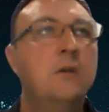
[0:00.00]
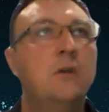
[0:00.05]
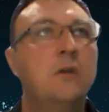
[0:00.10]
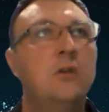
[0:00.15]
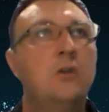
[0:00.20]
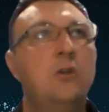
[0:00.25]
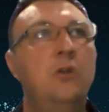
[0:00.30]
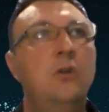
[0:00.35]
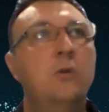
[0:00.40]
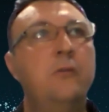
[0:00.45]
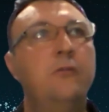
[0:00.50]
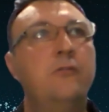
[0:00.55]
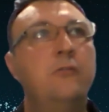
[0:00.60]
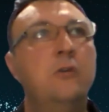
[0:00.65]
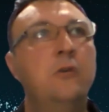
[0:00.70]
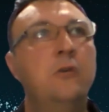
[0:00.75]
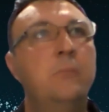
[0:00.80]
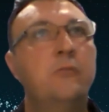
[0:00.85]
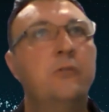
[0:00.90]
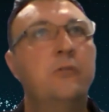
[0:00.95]
in
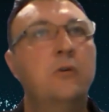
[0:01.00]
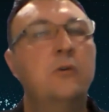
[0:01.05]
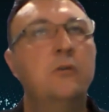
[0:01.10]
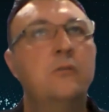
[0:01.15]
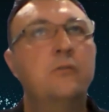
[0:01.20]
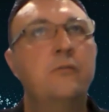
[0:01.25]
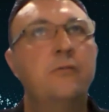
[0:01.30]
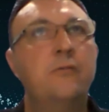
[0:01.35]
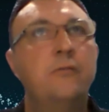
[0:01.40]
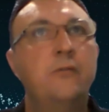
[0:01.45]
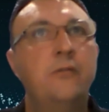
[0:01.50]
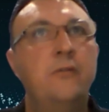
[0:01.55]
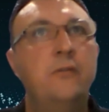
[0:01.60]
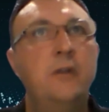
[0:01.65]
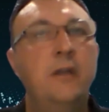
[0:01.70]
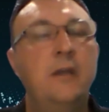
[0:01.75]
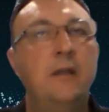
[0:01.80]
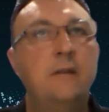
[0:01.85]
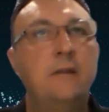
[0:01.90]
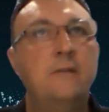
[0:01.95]
terms of
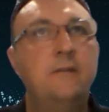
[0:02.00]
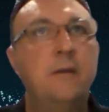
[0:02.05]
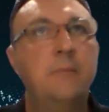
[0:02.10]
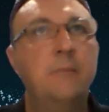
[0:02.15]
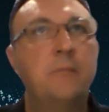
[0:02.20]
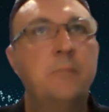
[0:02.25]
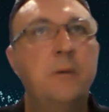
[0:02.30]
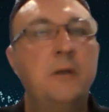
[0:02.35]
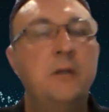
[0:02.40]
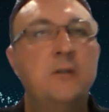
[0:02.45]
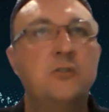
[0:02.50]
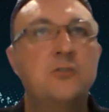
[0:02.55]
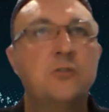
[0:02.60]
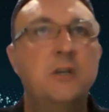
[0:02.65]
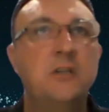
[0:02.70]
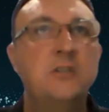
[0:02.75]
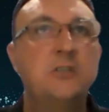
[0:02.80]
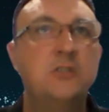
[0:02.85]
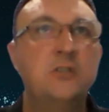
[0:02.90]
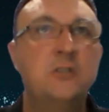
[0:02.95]
their depth
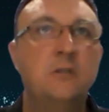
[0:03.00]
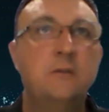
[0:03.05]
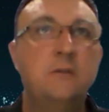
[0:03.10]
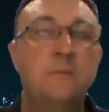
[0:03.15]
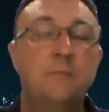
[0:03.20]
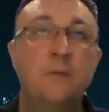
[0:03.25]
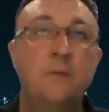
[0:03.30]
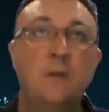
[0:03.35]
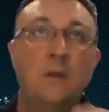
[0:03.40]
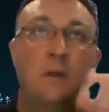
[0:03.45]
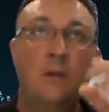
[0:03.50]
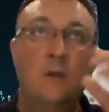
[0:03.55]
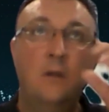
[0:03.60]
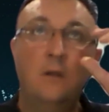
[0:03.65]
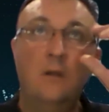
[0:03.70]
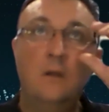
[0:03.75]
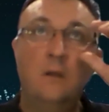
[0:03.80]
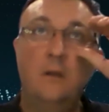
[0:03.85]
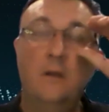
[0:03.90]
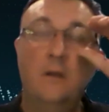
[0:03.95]
penetration,
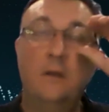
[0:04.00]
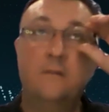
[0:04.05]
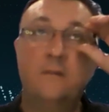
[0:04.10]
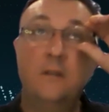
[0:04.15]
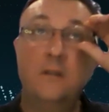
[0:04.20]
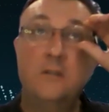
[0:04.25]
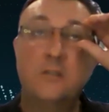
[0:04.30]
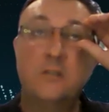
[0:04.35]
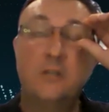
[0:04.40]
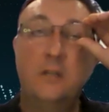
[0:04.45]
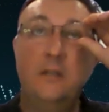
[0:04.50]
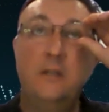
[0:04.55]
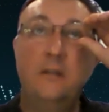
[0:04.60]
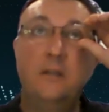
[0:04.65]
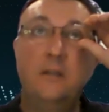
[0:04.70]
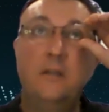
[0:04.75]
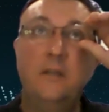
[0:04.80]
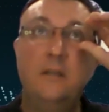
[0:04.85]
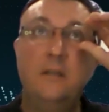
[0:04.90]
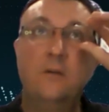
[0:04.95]
essentially
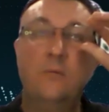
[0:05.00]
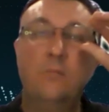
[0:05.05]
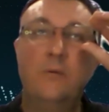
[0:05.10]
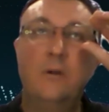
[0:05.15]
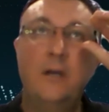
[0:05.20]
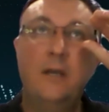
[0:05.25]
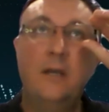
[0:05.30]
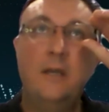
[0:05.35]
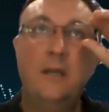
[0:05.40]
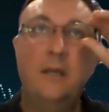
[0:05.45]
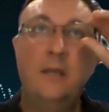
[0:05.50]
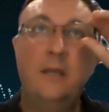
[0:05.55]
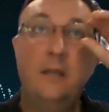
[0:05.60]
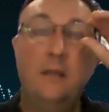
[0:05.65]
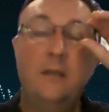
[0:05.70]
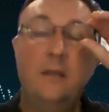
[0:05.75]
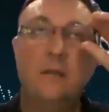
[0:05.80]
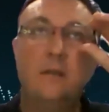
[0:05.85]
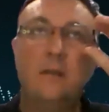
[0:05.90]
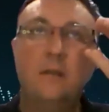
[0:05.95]
the
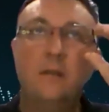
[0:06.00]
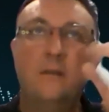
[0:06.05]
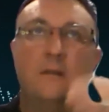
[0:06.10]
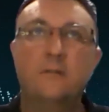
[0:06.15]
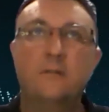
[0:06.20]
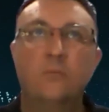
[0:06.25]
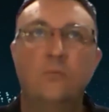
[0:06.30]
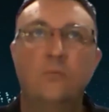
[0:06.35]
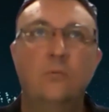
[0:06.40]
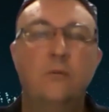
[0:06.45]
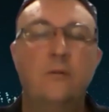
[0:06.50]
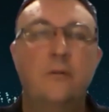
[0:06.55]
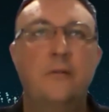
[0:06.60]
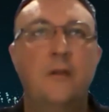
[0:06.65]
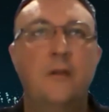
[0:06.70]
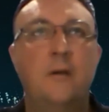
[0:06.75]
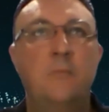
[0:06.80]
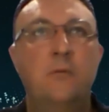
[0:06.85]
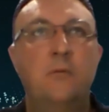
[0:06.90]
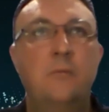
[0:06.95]
array, there's a rule of
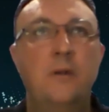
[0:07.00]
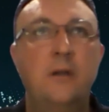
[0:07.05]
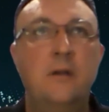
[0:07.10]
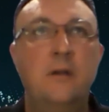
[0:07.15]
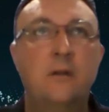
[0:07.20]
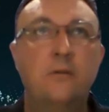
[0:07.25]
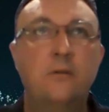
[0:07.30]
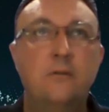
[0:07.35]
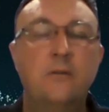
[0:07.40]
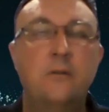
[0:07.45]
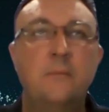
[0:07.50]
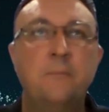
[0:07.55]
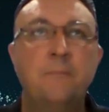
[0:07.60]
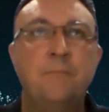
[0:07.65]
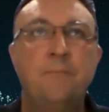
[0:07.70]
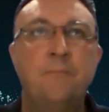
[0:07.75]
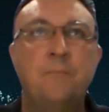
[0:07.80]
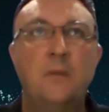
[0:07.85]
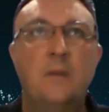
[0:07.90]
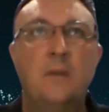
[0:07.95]
thumb around
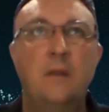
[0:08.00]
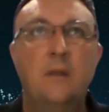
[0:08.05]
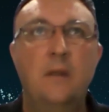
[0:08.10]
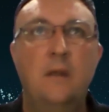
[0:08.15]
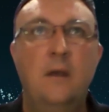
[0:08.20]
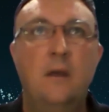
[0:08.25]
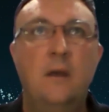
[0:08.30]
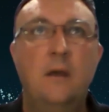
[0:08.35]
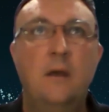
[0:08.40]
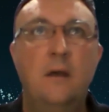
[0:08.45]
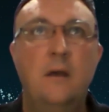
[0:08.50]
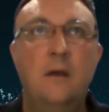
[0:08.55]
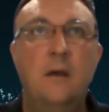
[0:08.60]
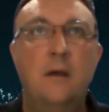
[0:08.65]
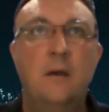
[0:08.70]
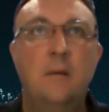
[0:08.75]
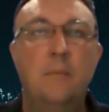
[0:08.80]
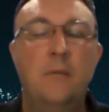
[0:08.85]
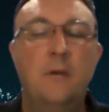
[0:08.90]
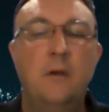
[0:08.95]

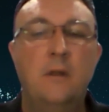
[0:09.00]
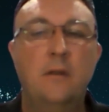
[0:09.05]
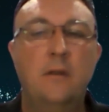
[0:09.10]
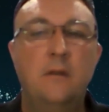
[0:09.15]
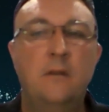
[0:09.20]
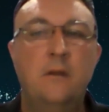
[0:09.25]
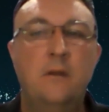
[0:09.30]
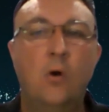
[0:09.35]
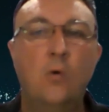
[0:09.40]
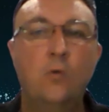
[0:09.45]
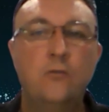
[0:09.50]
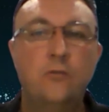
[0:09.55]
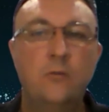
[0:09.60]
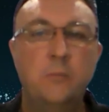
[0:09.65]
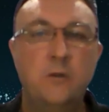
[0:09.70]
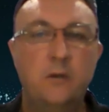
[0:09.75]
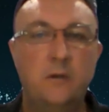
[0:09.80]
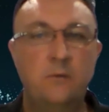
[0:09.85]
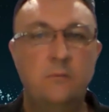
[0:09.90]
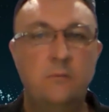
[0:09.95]
the
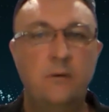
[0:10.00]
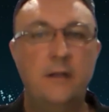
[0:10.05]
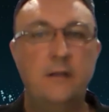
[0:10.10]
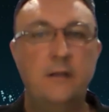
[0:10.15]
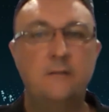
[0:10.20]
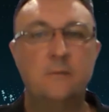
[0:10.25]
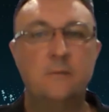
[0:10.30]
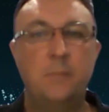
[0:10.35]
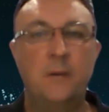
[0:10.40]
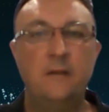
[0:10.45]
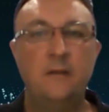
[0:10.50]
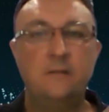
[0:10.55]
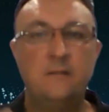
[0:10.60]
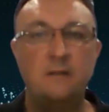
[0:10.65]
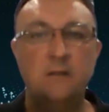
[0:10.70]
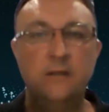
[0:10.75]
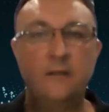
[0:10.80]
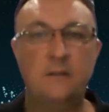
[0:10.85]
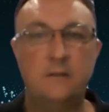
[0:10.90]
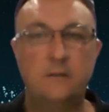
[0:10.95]
ultimate array
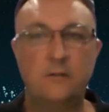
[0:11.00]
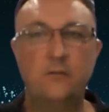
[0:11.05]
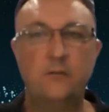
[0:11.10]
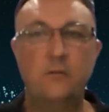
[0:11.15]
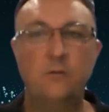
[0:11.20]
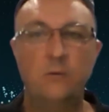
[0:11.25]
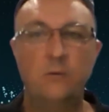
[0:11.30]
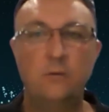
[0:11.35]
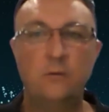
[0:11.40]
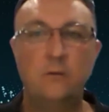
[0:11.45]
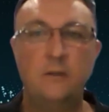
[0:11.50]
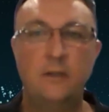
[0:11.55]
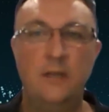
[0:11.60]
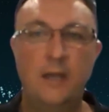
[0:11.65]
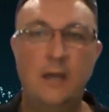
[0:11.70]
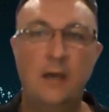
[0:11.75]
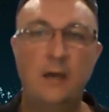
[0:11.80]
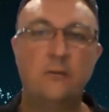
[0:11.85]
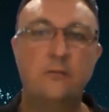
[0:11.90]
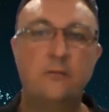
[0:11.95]
spacing, the
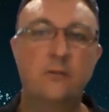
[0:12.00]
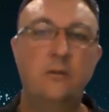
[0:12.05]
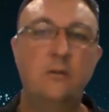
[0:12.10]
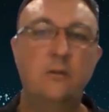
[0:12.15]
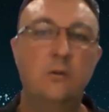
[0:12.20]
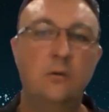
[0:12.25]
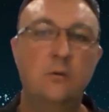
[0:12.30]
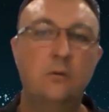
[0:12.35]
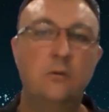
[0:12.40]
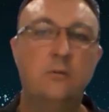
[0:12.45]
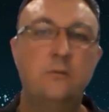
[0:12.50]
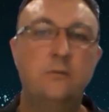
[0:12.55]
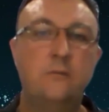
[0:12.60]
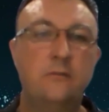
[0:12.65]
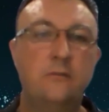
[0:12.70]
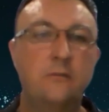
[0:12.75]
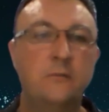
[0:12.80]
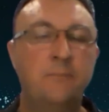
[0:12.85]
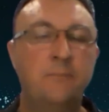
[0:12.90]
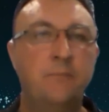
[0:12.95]
outer
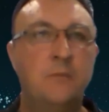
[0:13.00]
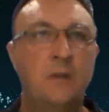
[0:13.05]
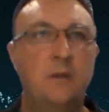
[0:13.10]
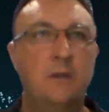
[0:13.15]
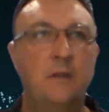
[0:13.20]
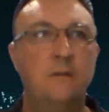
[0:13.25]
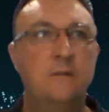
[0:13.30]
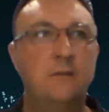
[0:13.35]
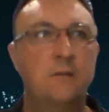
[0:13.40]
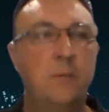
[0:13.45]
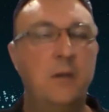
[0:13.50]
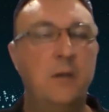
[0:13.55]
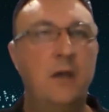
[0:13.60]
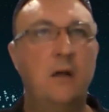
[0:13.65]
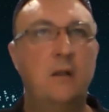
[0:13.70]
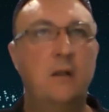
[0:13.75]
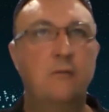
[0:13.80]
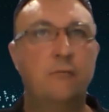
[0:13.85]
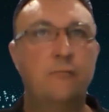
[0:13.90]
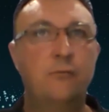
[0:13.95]
nodes, is
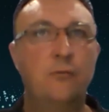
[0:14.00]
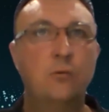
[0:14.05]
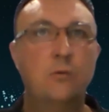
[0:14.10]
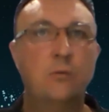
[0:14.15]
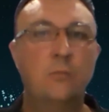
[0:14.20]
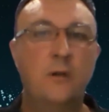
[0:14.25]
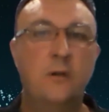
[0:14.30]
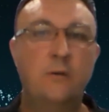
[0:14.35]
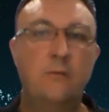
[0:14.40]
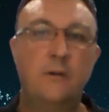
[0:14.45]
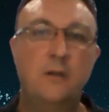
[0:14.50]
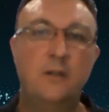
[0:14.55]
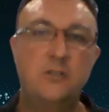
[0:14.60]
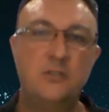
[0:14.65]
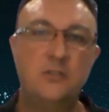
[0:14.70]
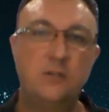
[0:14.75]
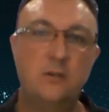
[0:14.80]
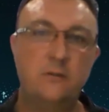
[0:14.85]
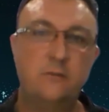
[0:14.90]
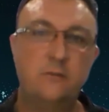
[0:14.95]
about a 4-to-1
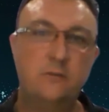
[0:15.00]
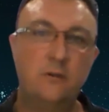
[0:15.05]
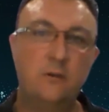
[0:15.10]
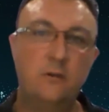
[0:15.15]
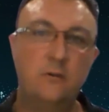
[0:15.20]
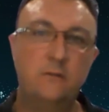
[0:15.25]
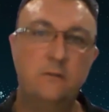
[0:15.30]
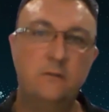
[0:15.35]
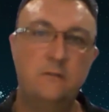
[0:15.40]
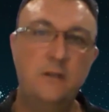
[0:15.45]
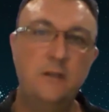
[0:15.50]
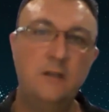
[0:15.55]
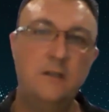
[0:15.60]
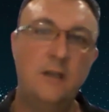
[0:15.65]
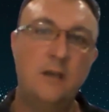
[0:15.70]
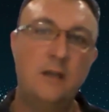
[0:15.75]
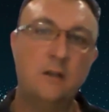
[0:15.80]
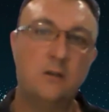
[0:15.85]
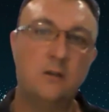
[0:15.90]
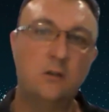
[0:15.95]
ratio. So to see
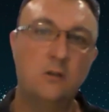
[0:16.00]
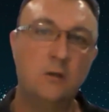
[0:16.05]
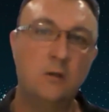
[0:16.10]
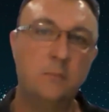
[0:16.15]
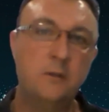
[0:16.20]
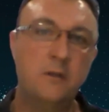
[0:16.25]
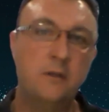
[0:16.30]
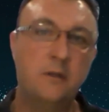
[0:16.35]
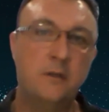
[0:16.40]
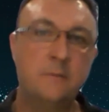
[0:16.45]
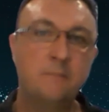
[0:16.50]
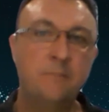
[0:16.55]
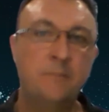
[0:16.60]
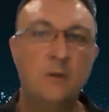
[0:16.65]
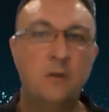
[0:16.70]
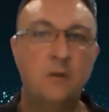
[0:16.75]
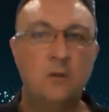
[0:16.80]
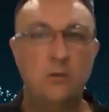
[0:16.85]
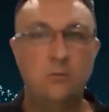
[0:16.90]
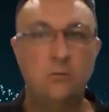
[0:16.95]
down a kilometer,
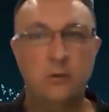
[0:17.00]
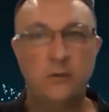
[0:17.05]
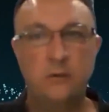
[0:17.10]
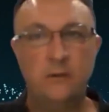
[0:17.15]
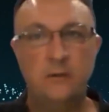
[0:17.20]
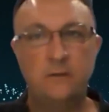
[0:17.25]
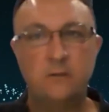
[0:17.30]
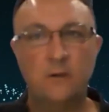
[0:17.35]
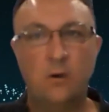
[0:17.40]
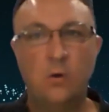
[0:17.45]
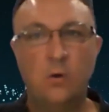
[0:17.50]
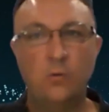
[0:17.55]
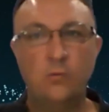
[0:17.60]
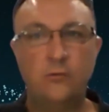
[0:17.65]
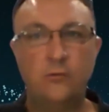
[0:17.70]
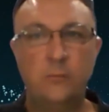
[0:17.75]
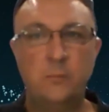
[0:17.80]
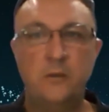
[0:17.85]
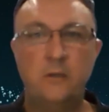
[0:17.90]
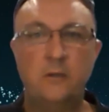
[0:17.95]
you want these
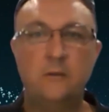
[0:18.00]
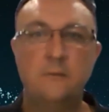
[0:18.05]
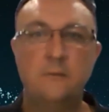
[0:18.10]
ultimate